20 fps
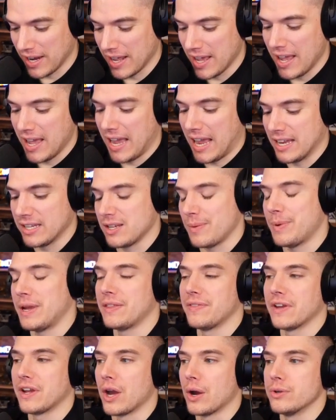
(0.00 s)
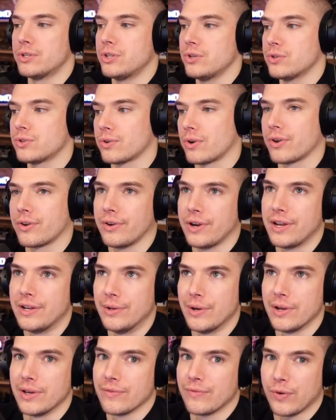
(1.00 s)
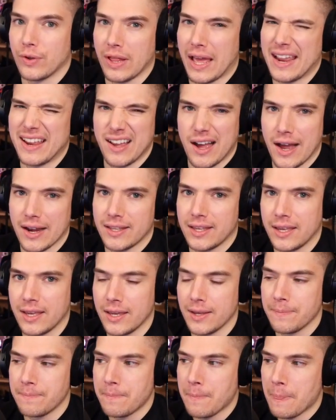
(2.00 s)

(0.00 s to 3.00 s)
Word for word: It ends up being the go-to sort of green unit for like God Ki.